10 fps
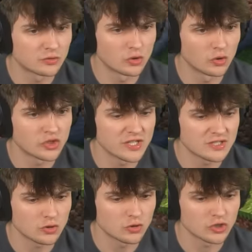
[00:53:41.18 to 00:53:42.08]
torches
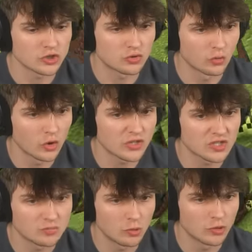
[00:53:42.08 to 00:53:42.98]
or destroy the
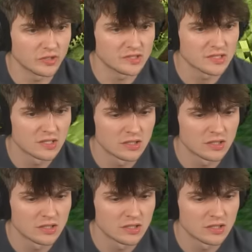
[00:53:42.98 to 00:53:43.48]
spawners.